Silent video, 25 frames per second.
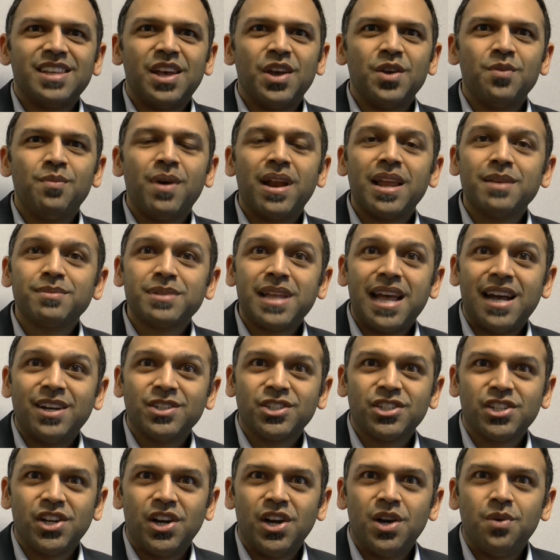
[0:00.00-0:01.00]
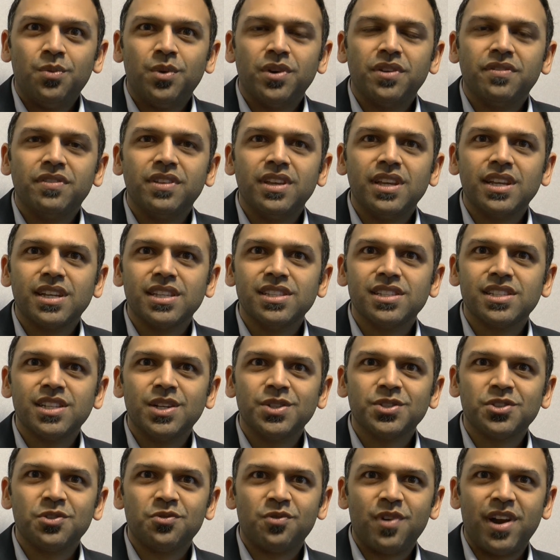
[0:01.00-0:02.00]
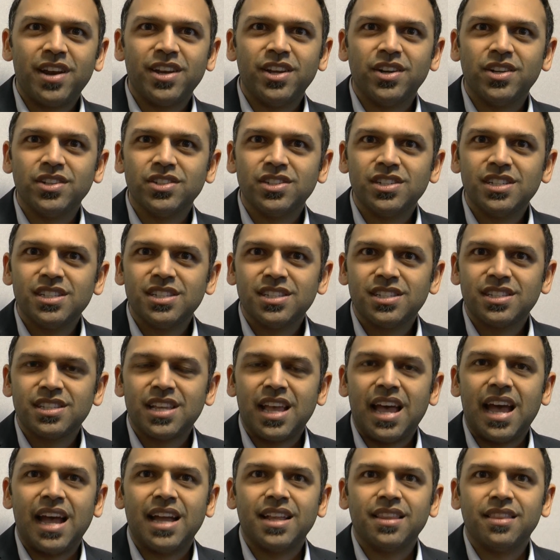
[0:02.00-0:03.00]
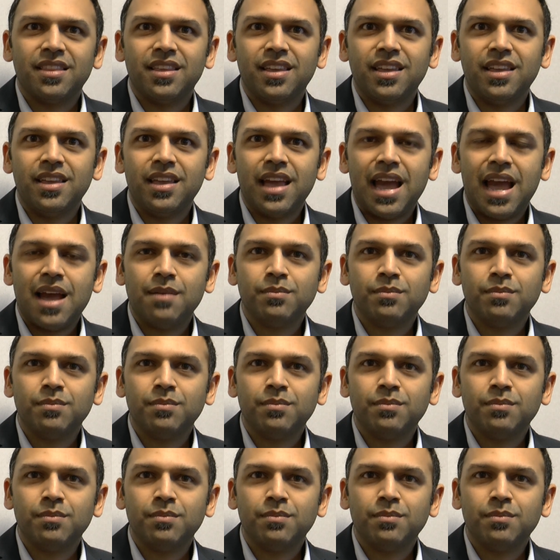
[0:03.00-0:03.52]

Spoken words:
So my name is Nehal Shah, I'm one of the consultant radiologists at the